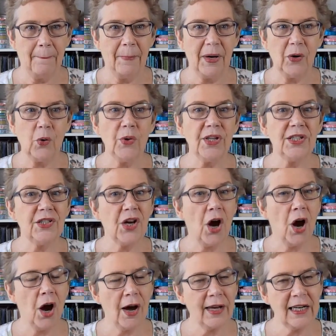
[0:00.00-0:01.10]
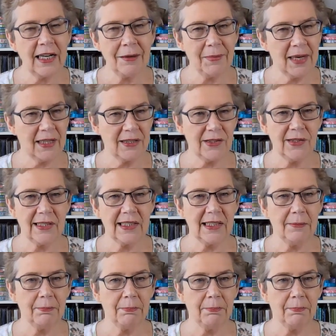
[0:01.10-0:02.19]
but all the tiny amounts you
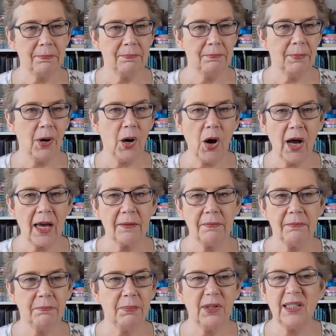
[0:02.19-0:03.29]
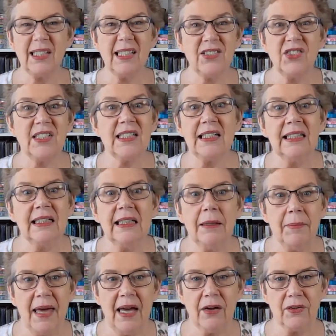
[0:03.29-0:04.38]
slip by because it's just a little
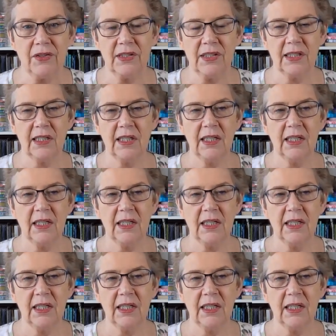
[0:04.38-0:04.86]
amount.